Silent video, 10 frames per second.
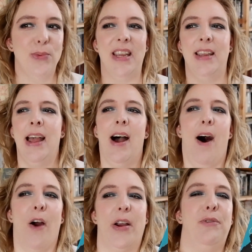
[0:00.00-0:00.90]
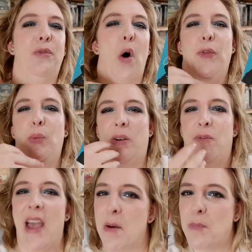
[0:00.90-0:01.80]
We are involved with
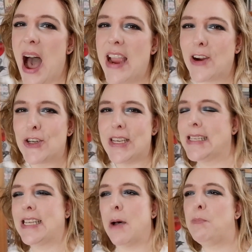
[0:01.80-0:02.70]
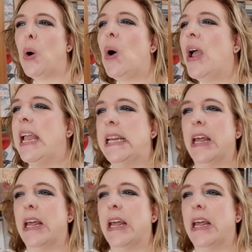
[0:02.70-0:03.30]
vampires at some point.